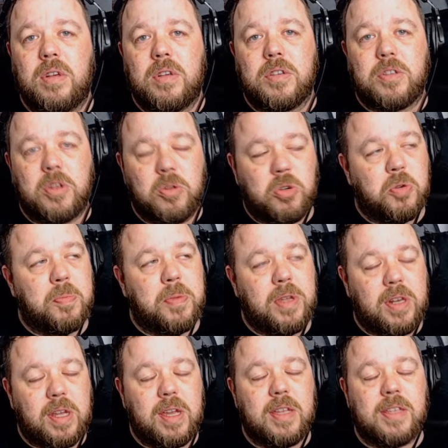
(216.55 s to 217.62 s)
Social
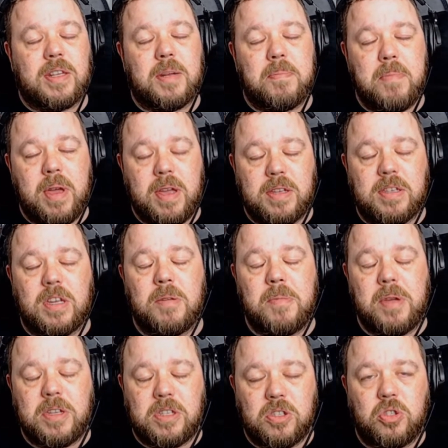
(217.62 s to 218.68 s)
media is an amazing
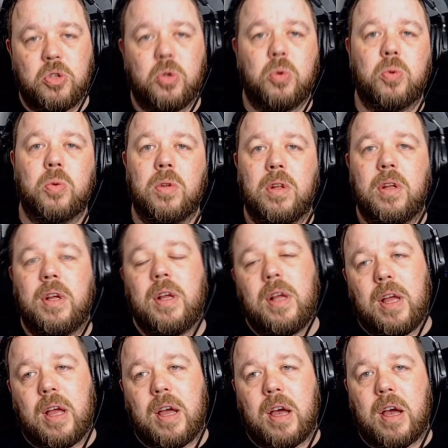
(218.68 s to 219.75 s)
tool.
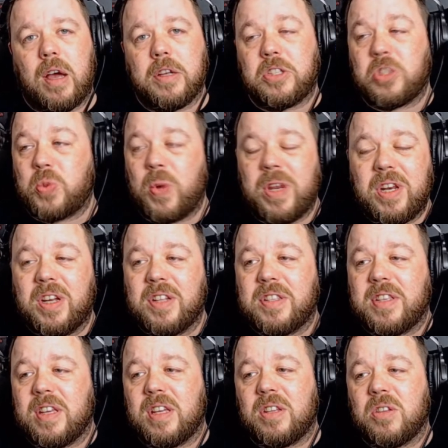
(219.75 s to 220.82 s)
It's
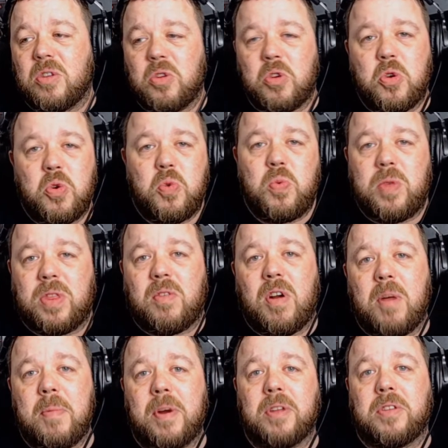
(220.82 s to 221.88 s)
2019. Who in the right
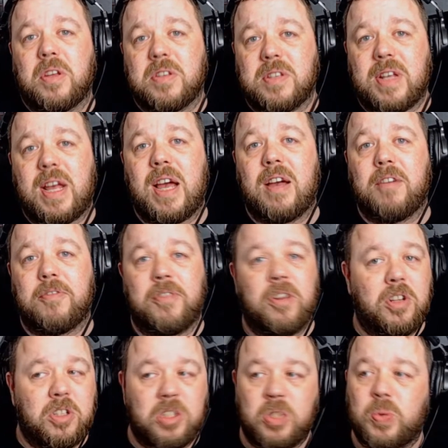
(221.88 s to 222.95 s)
mind doesn't have
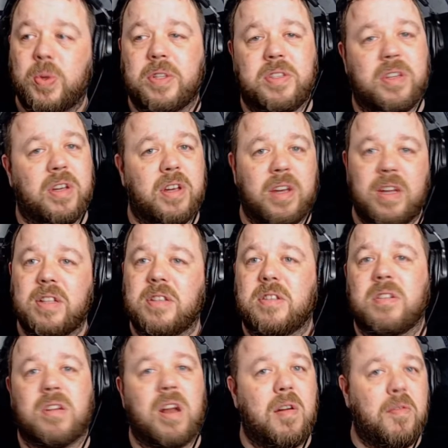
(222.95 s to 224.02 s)
Twitter,
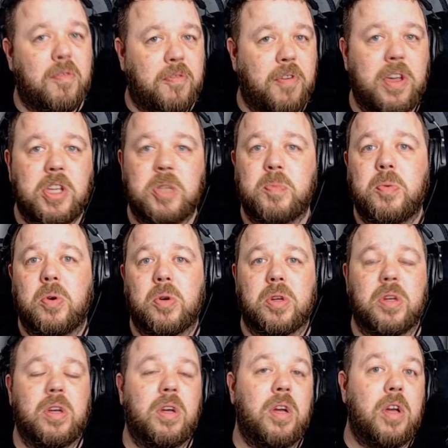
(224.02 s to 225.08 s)
Instagram, Facebook,
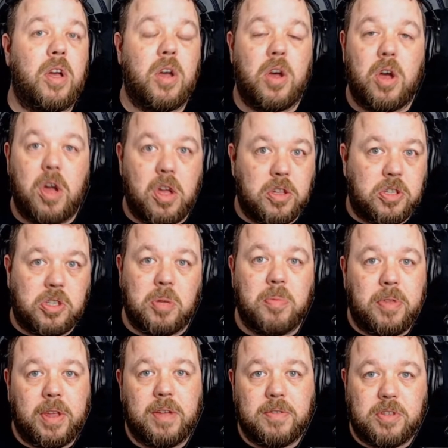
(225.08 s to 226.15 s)

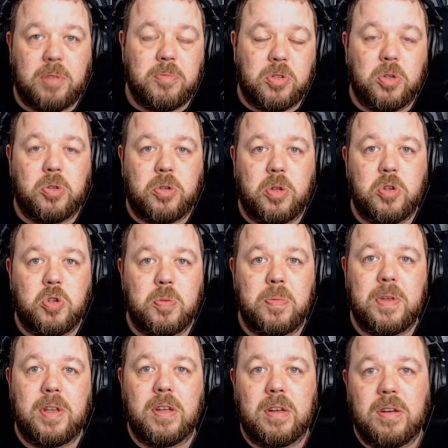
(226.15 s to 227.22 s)
something of some sort of social media?